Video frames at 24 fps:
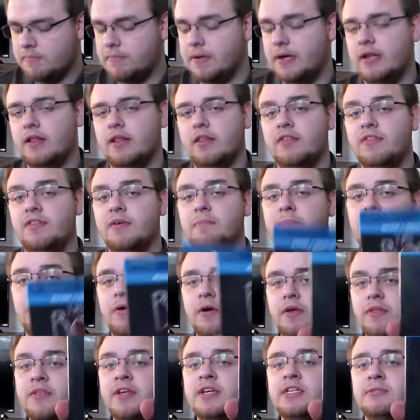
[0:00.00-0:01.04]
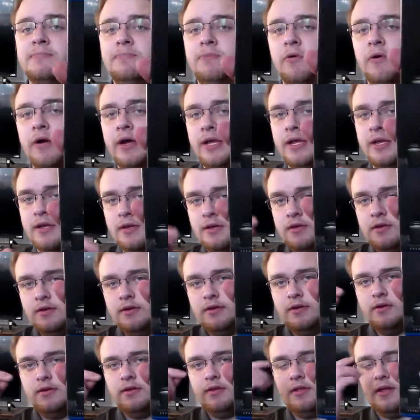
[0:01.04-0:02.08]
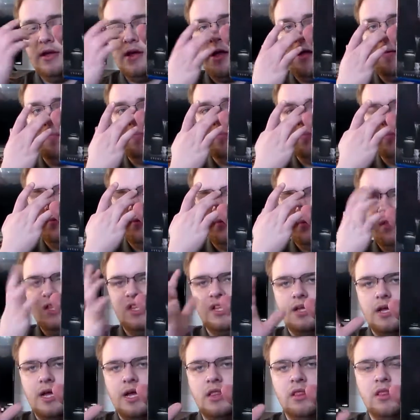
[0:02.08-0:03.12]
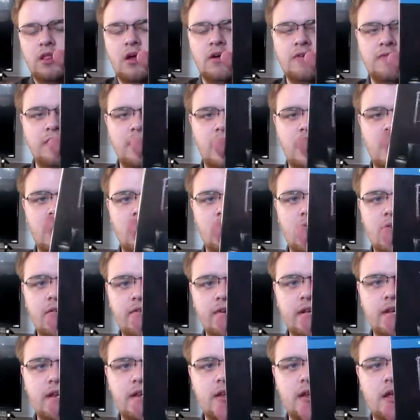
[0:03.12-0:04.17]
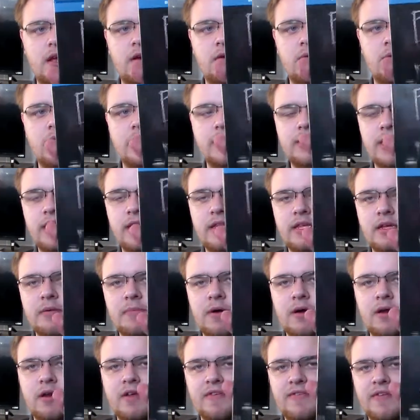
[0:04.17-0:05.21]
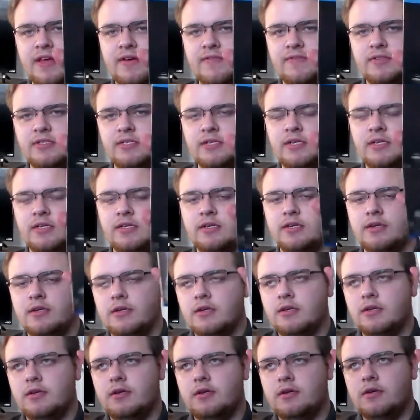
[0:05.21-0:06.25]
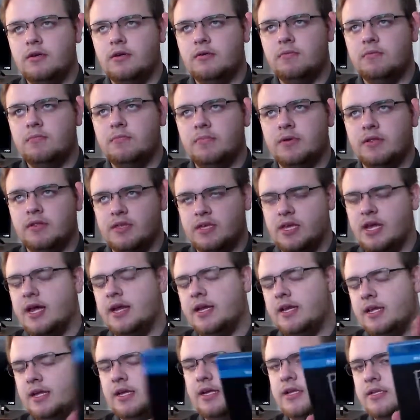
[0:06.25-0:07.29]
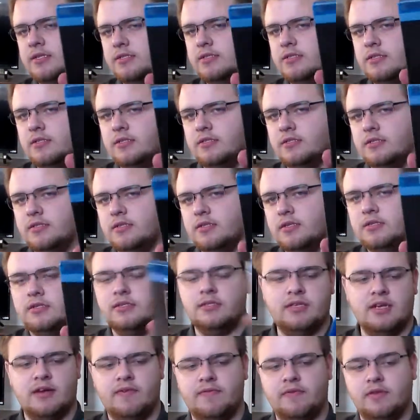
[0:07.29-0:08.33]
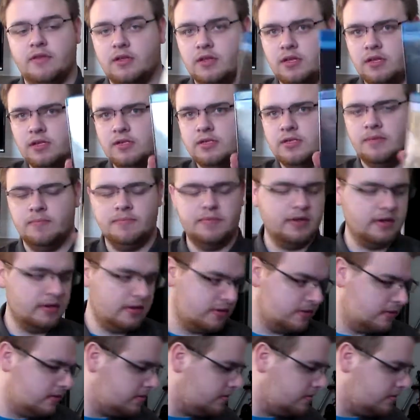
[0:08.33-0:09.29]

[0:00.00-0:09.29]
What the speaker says: But this boy, I love it. I don't want to say anything about it if you haven't seen it, but the ending is definitely something.